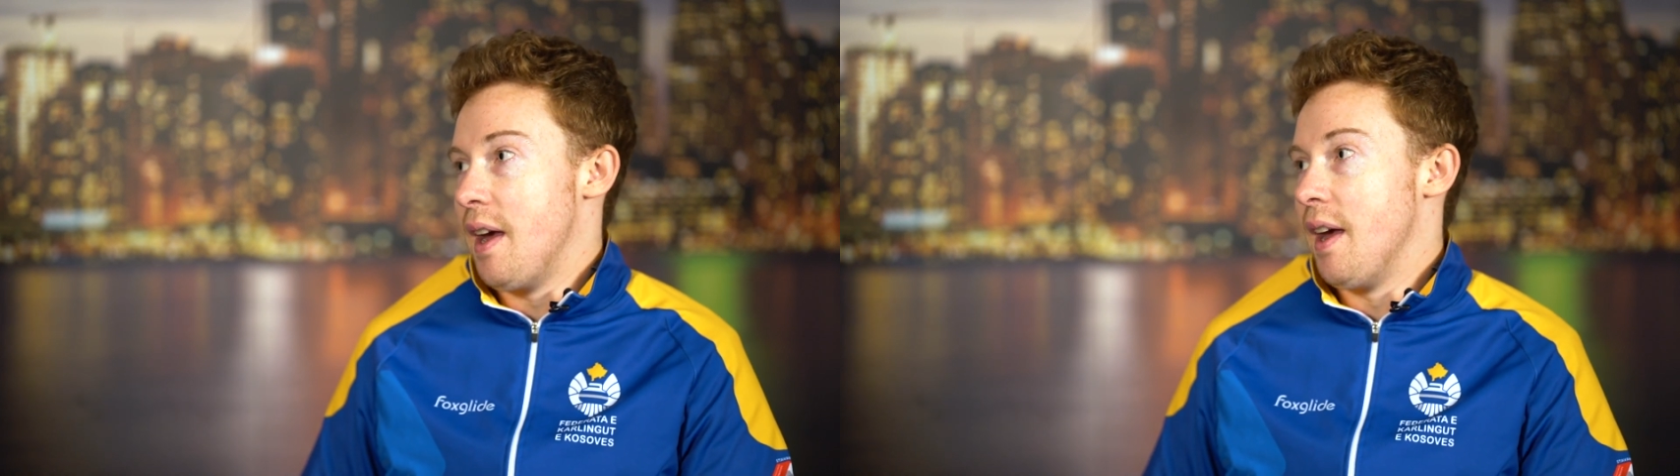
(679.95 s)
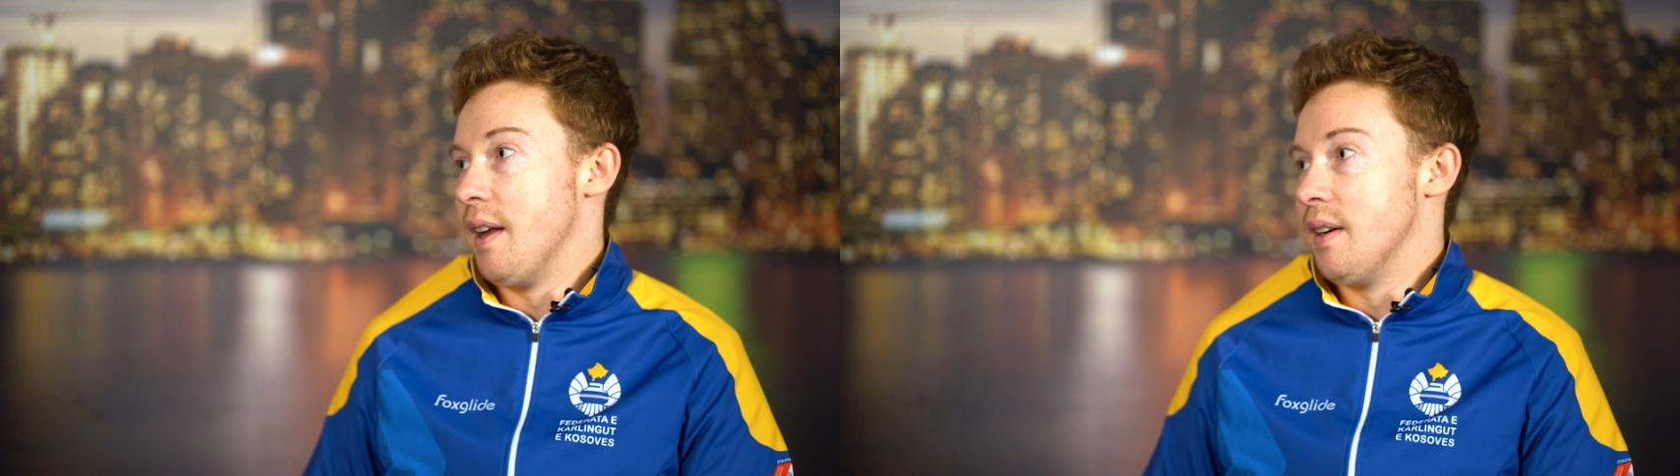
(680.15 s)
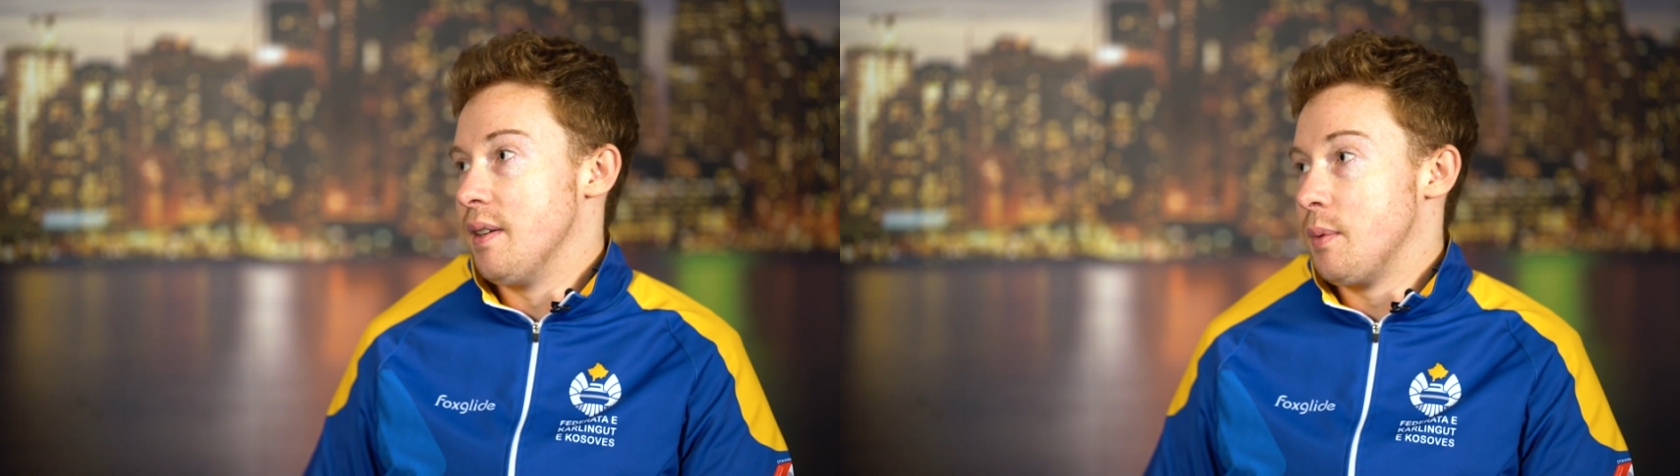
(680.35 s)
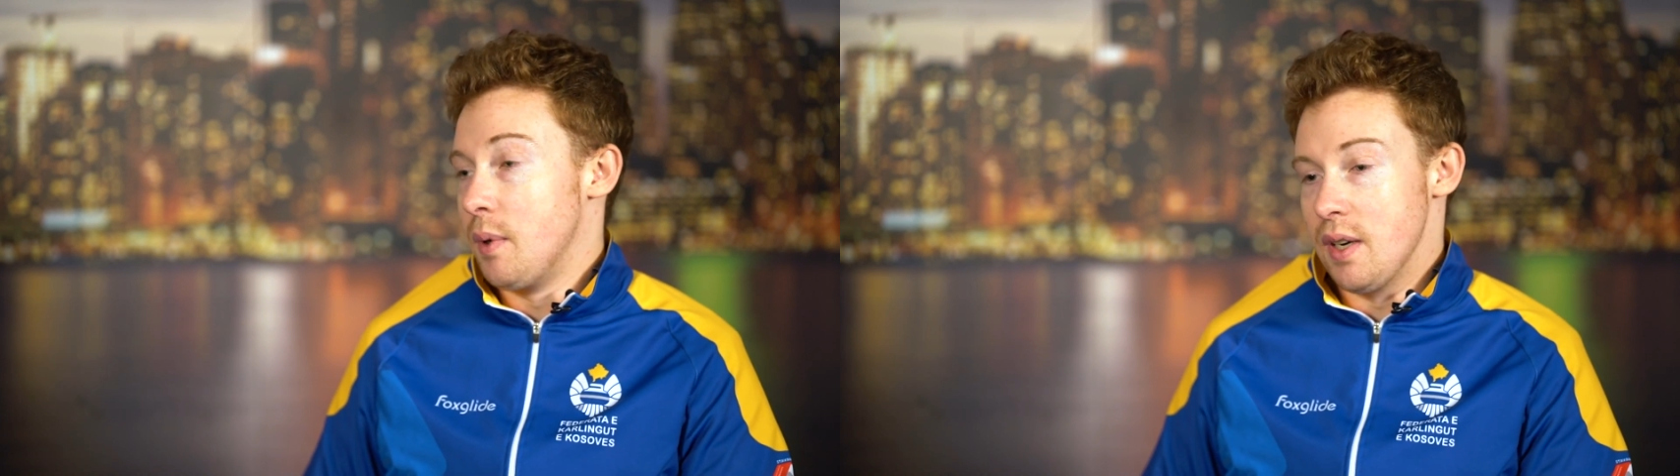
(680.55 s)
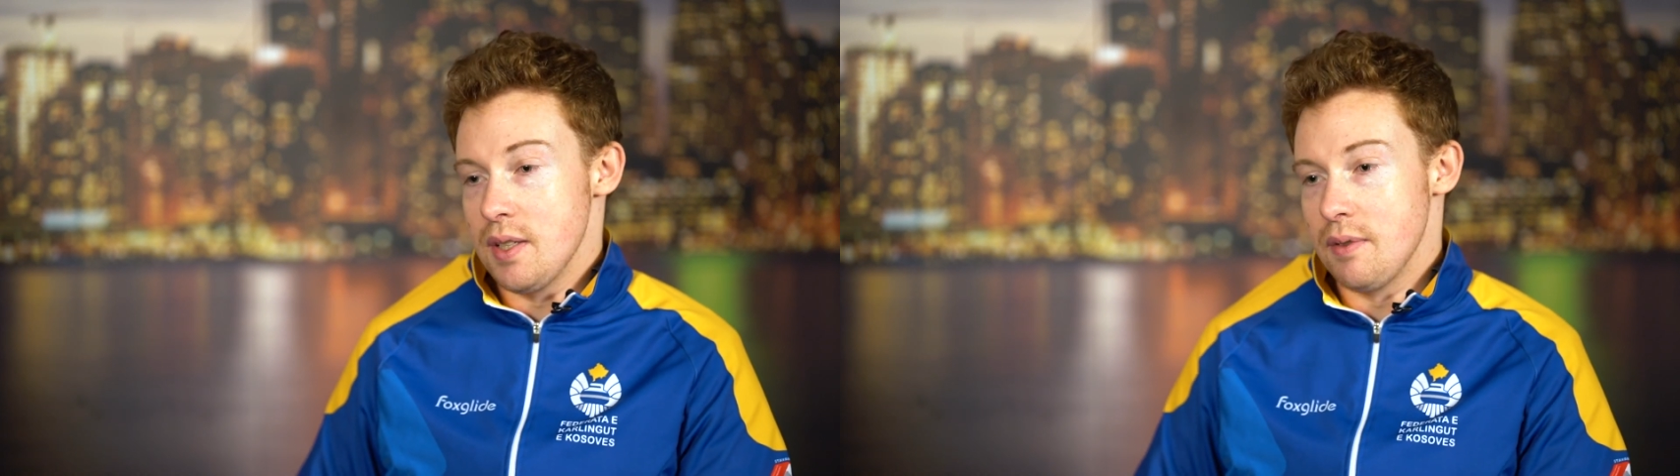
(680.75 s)
And
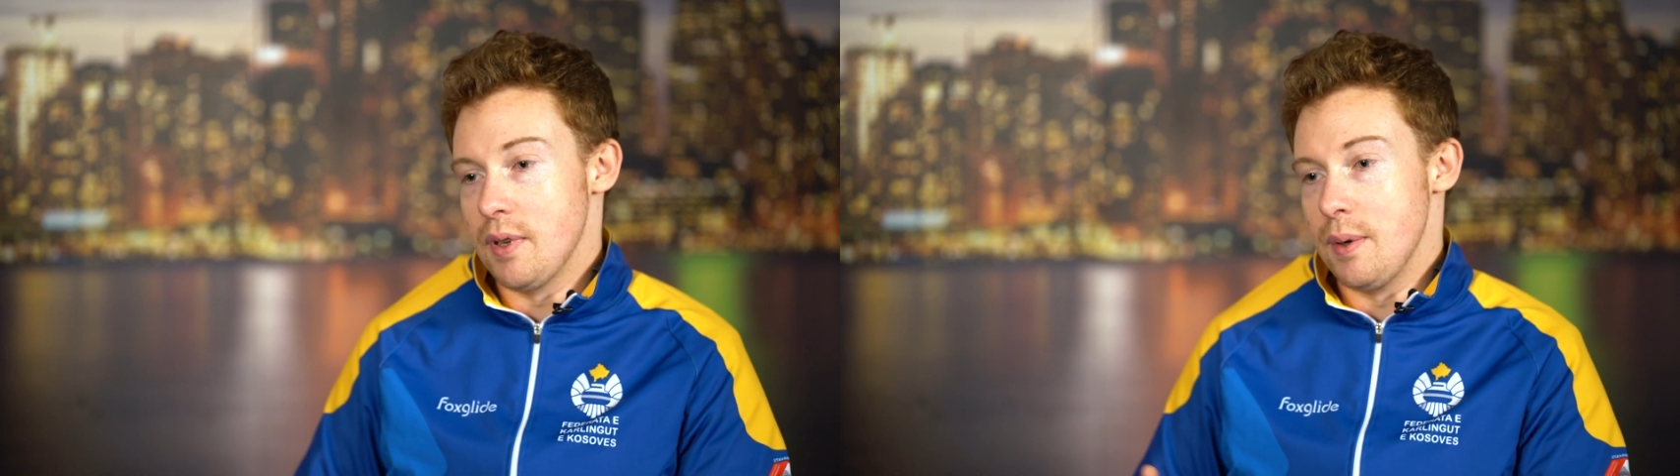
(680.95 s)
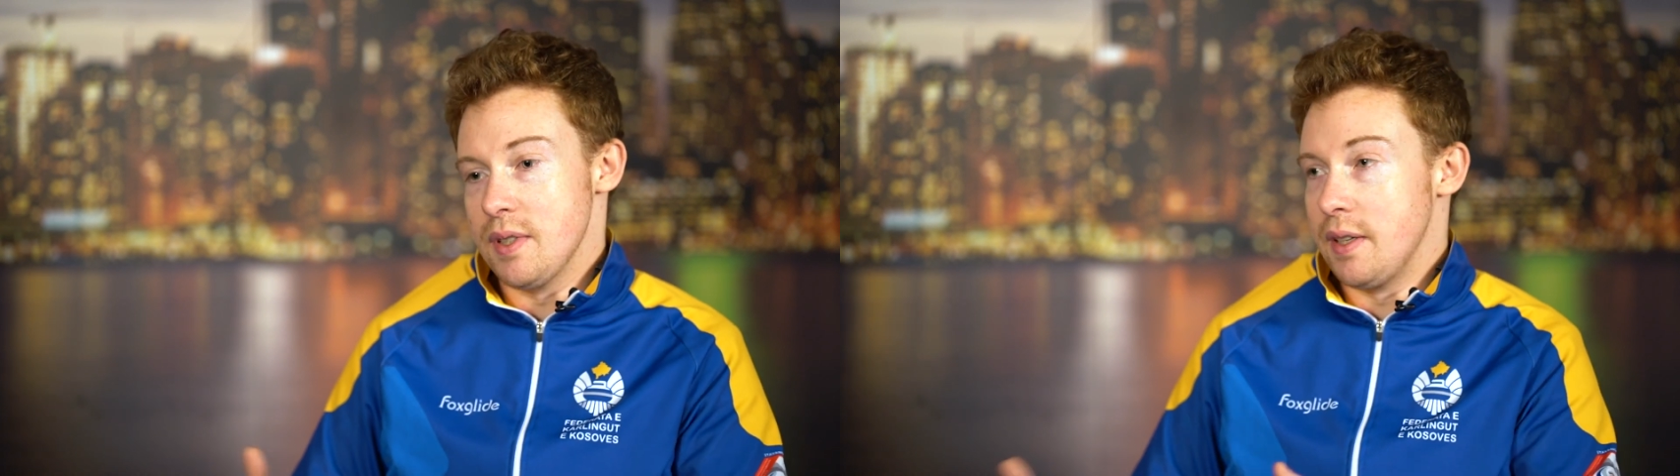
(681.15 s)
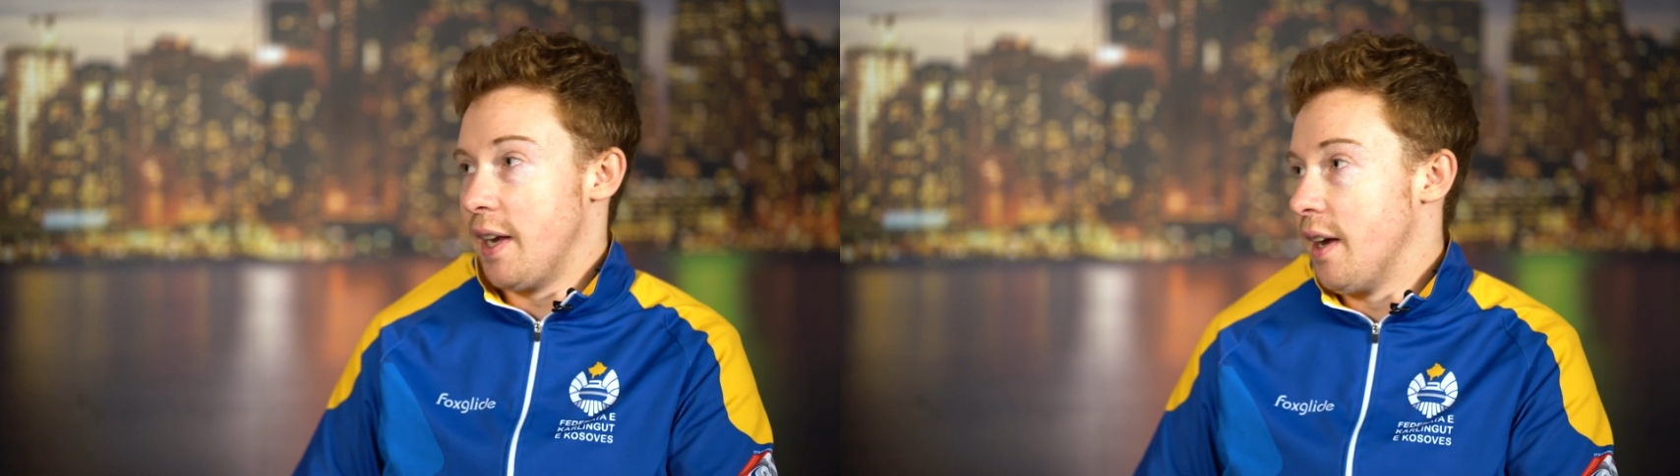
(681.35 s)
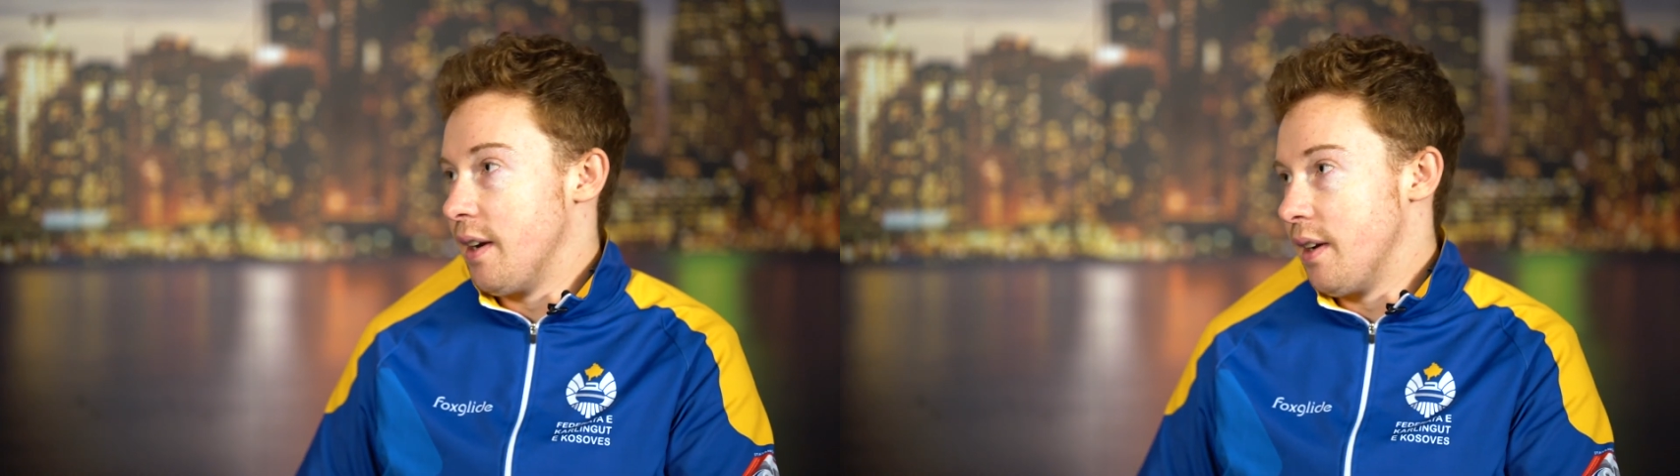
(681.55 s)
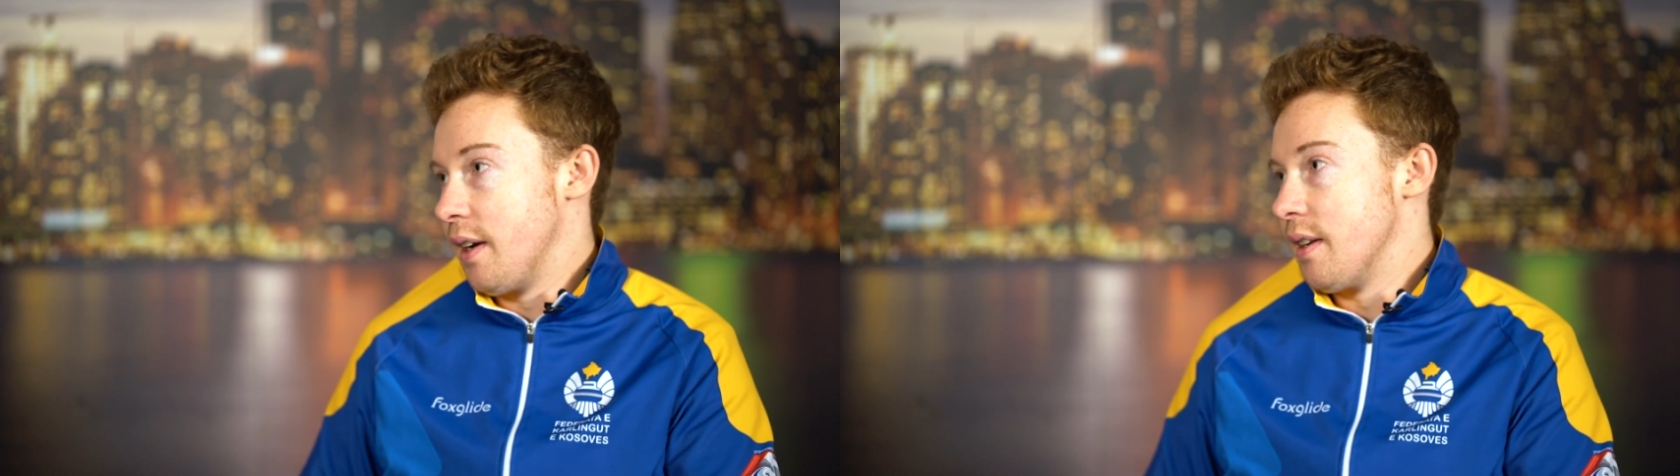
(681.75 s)
whereas if I was in
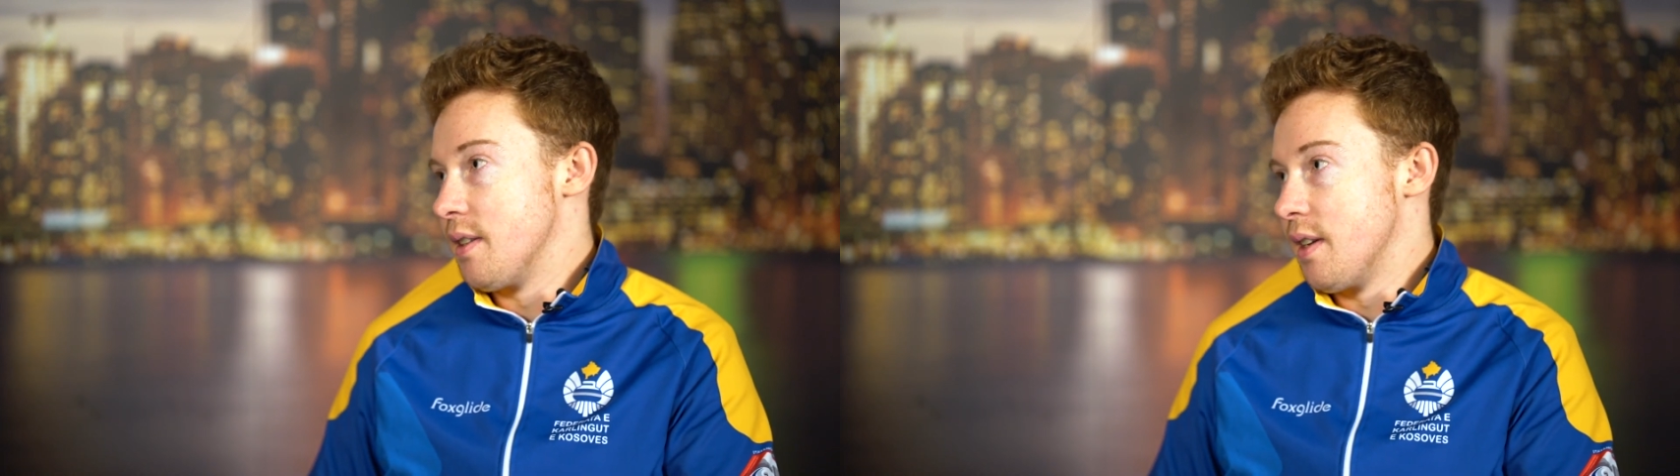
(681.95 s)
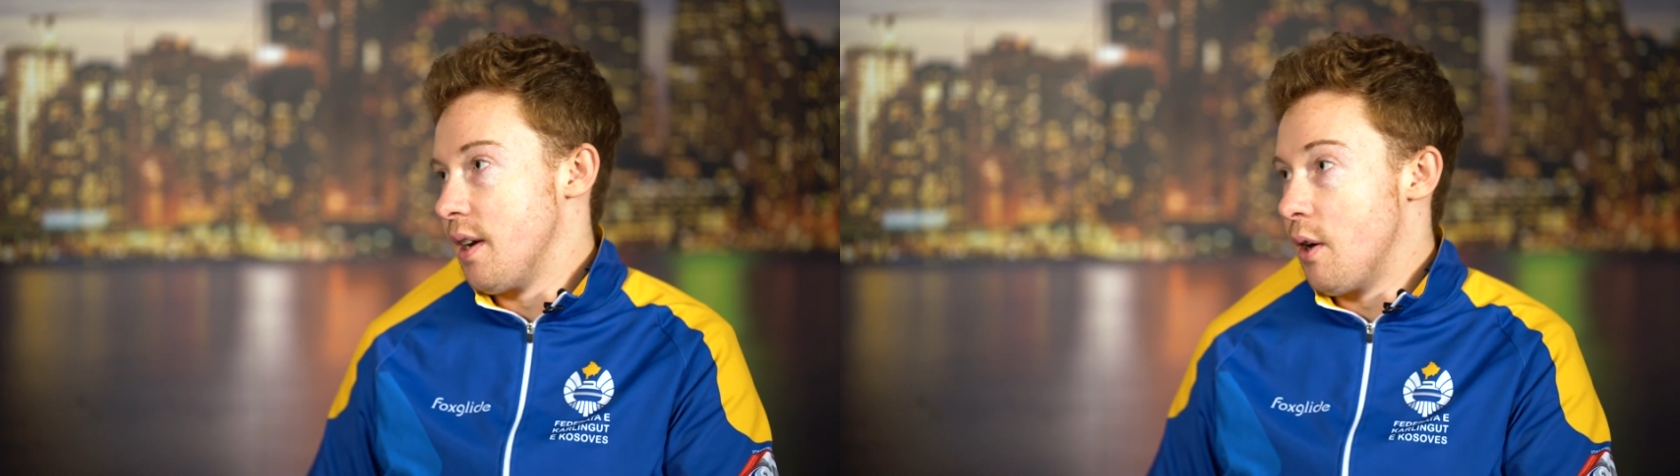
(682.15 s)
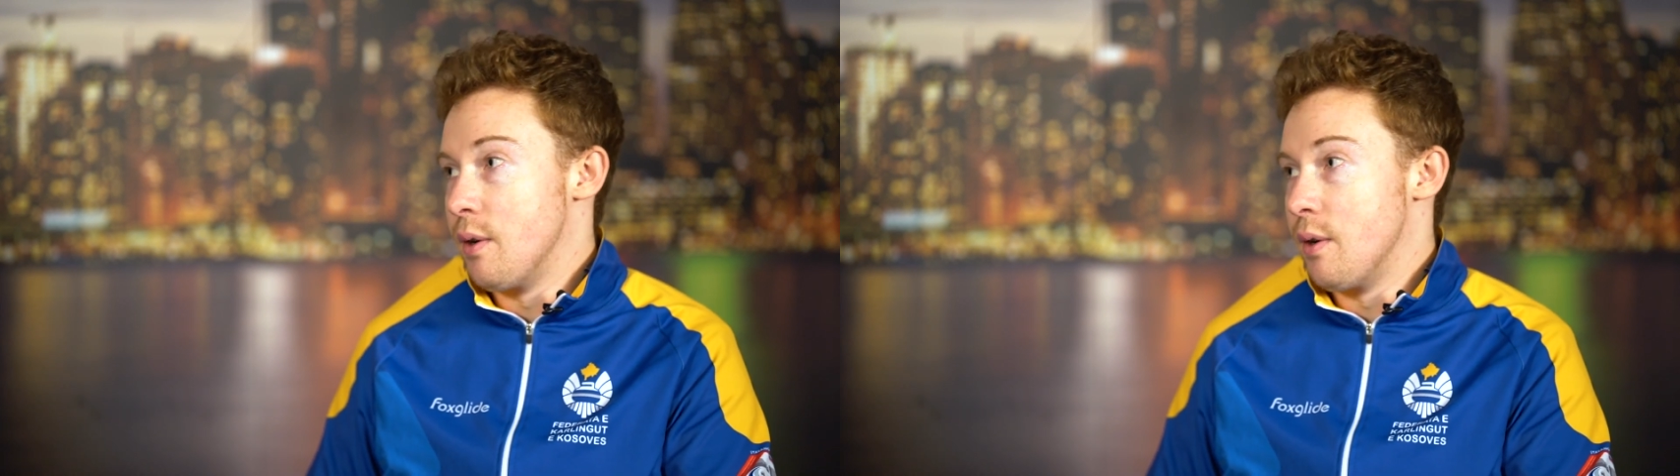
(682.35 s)
Canada, I could say,